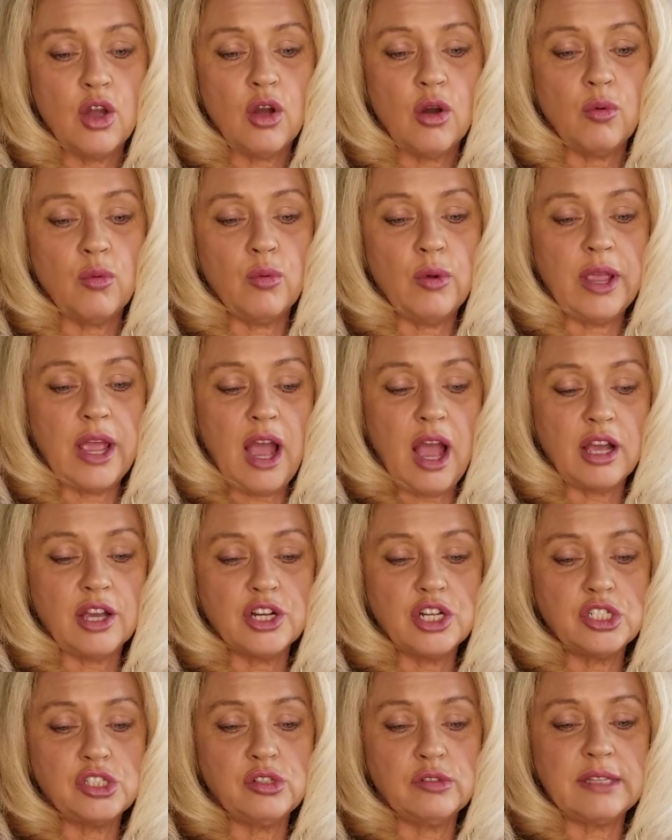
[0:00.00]
We are going
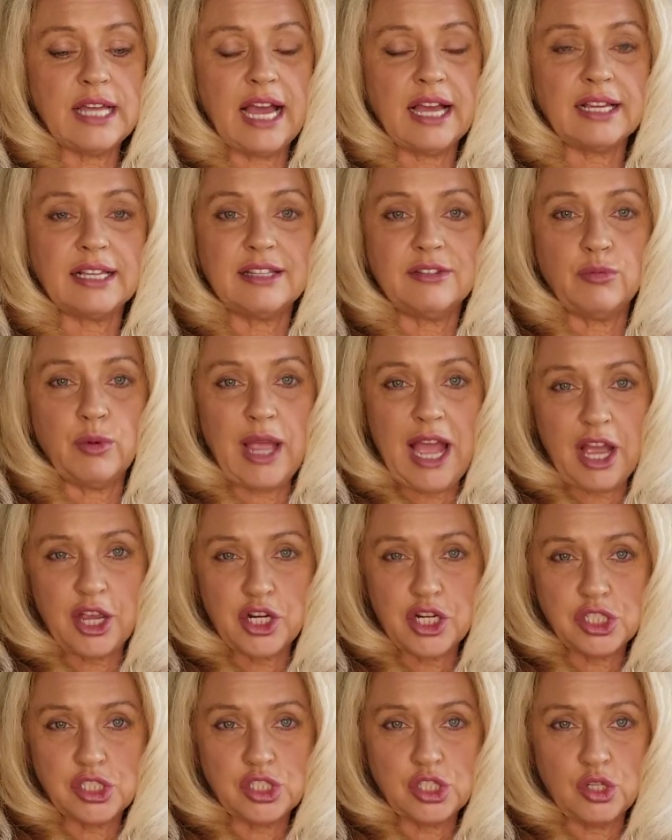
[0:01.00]
to do that. We are
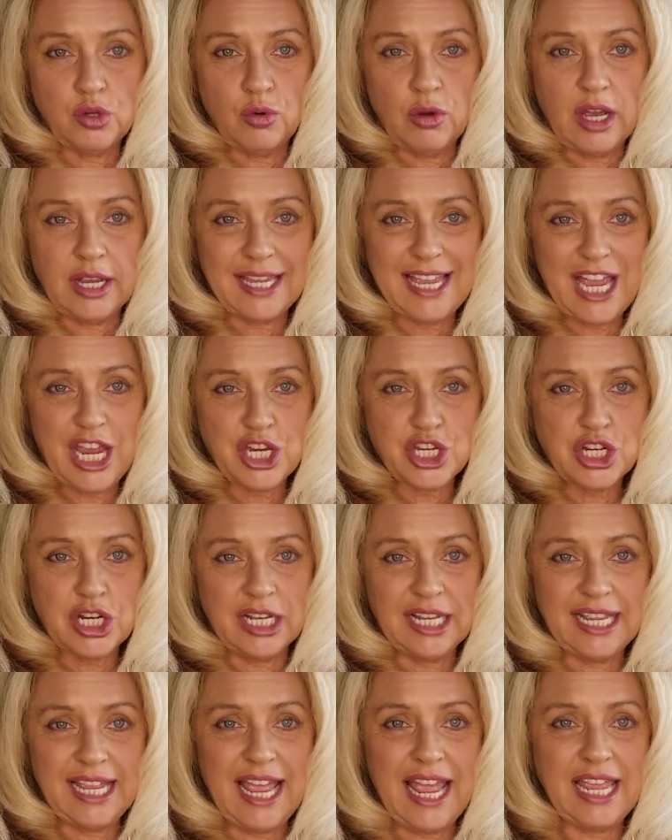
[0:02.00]
going to do
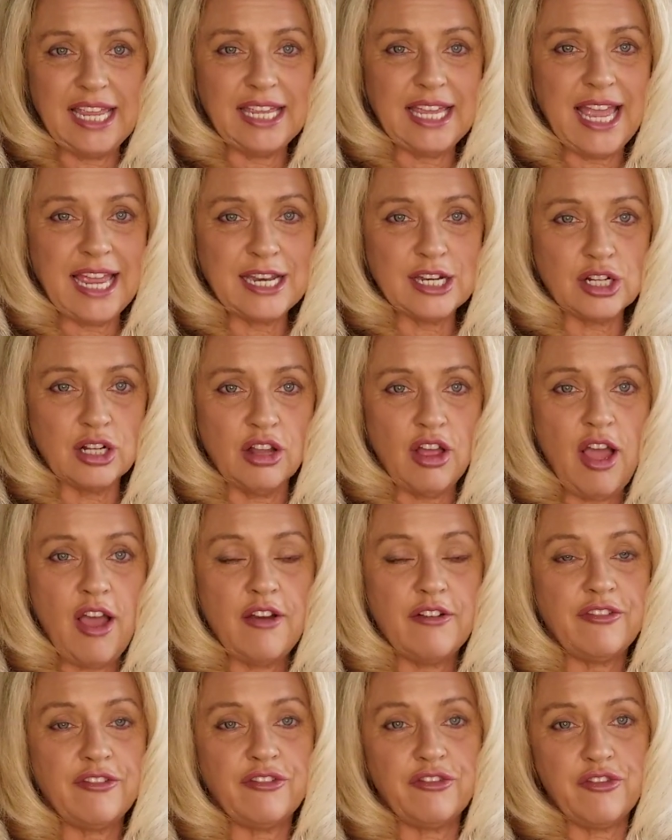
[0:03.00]
occasionally a Kindle
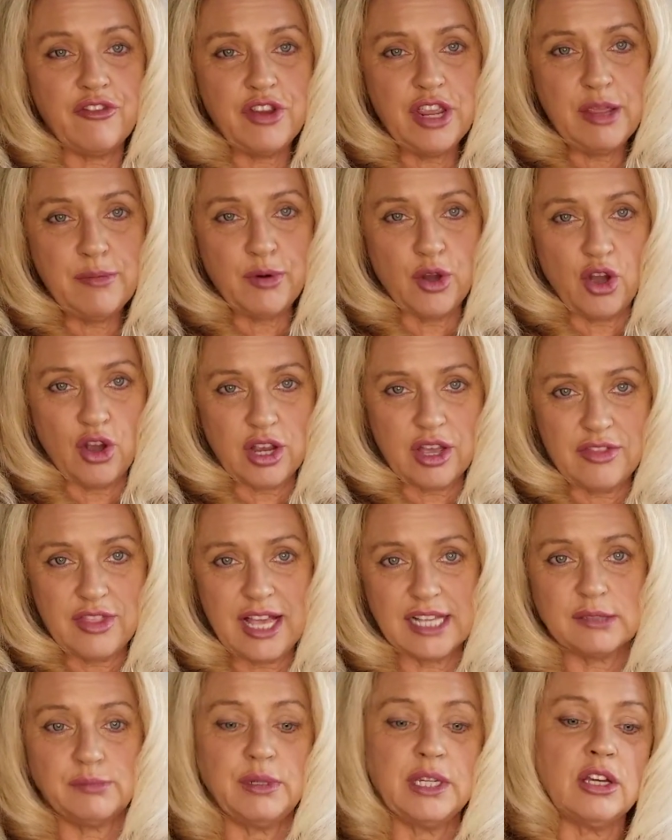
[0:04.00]
free book, and
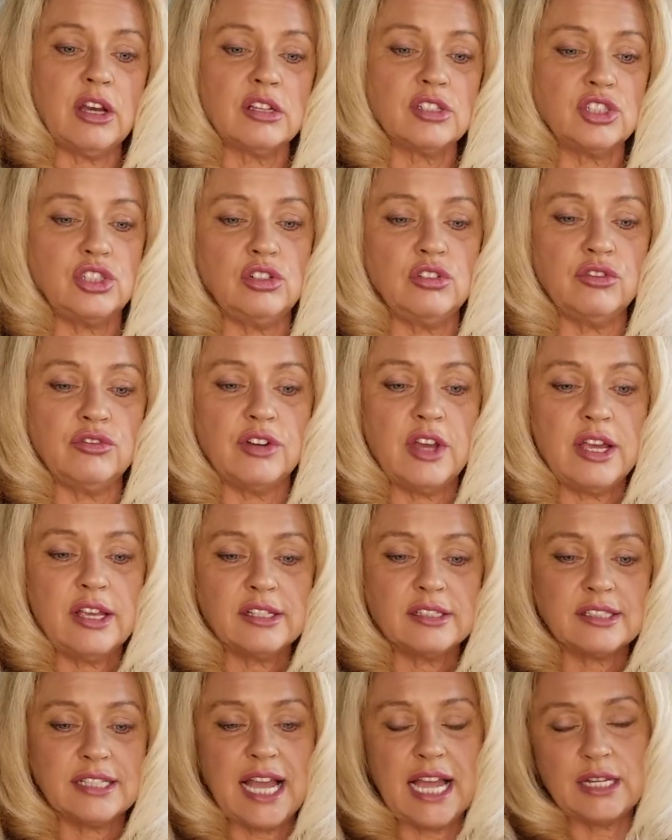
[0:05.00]
that's because you've
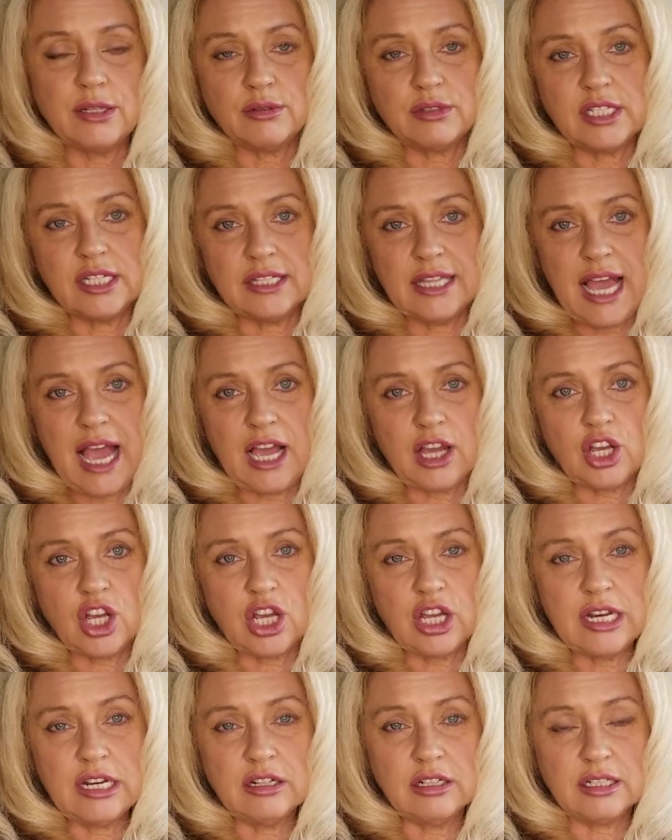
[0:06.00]
signed up to that
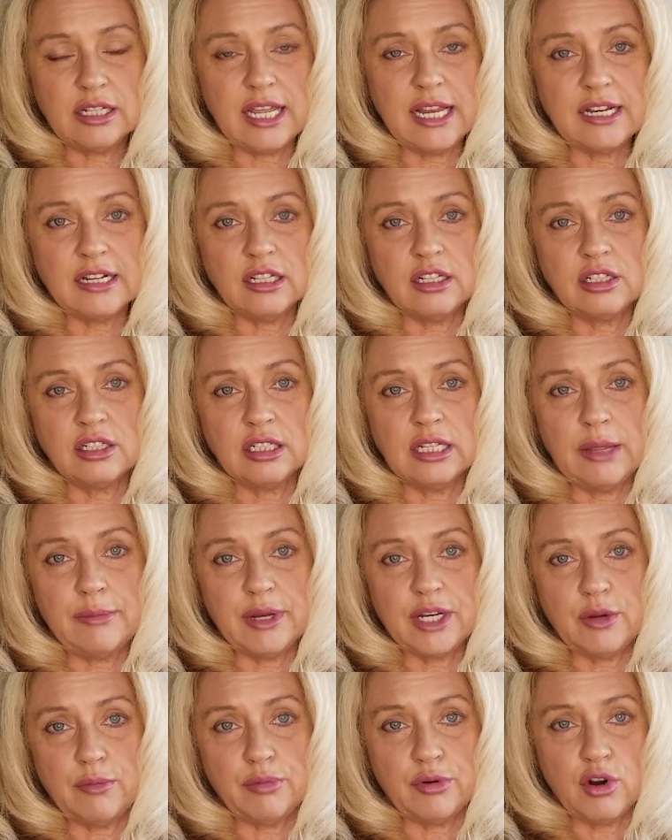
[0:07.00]
Kindle
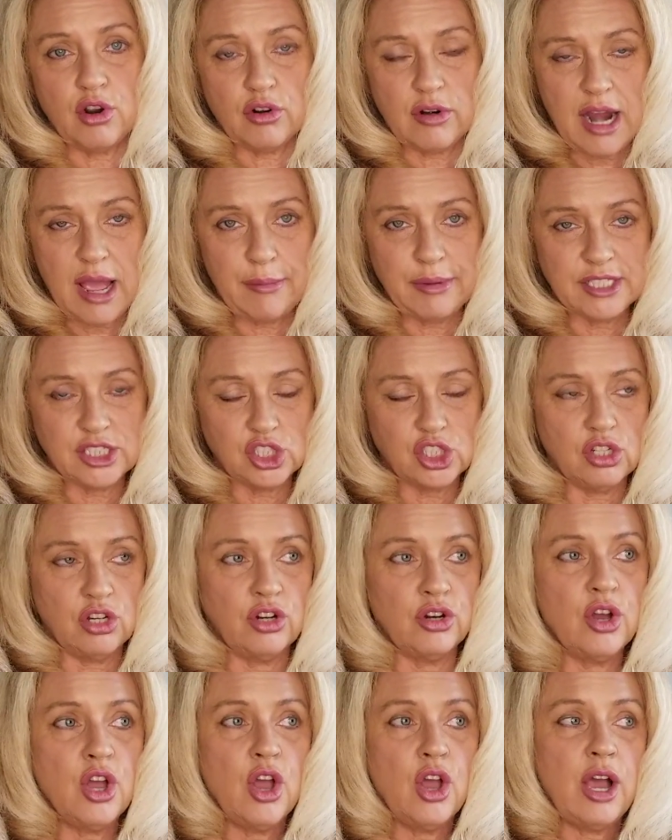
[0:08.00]
Unlimited program. And so
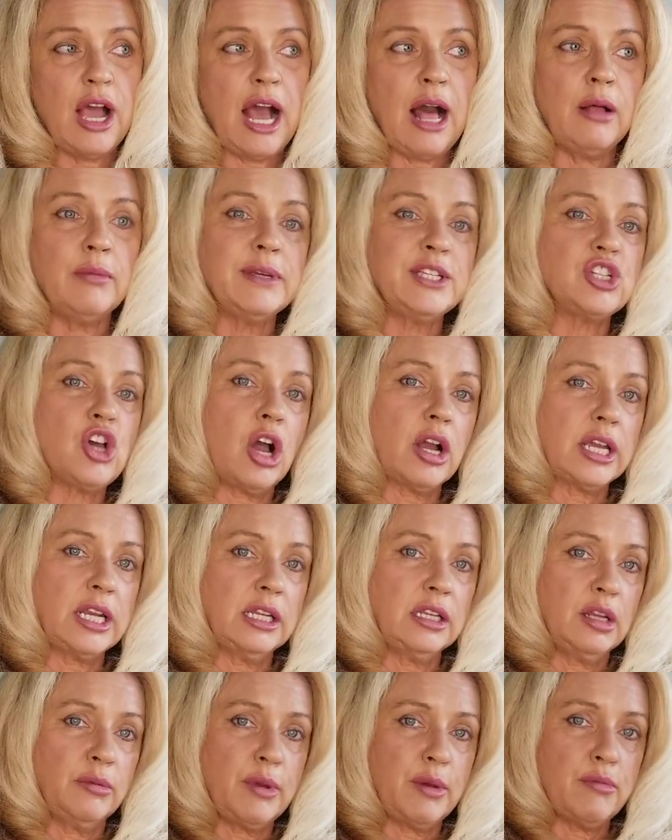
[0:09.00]
I'll be talking a
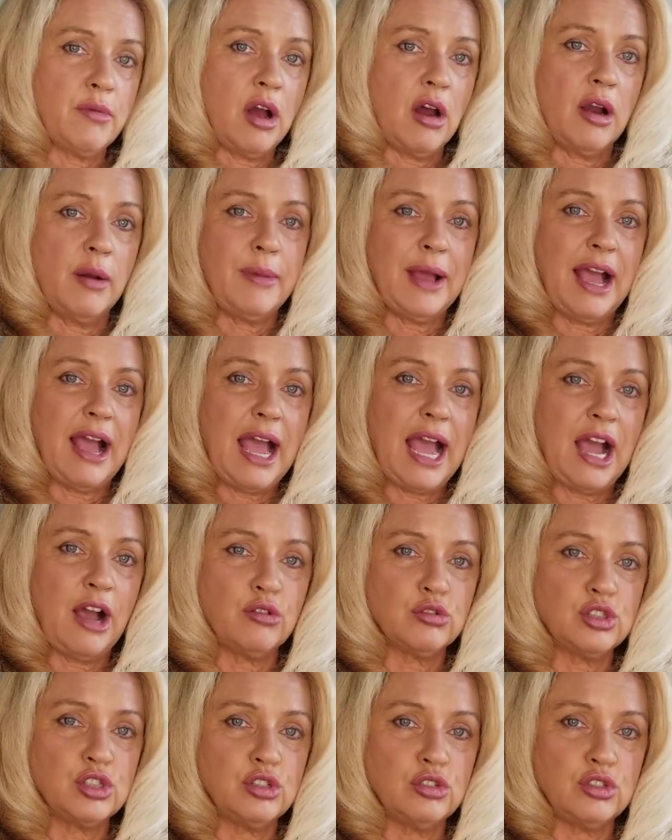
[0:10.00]
little bit more about how
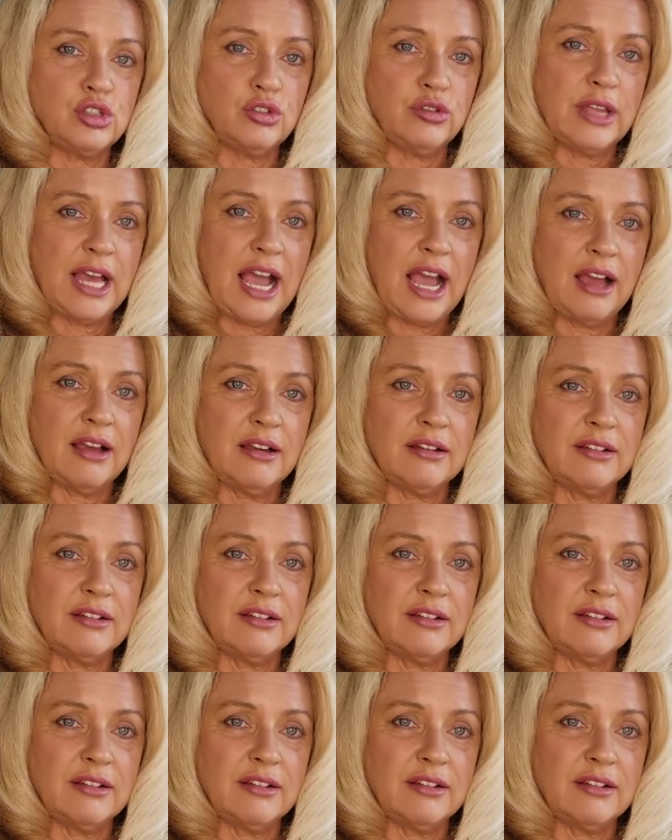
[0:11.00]
to do that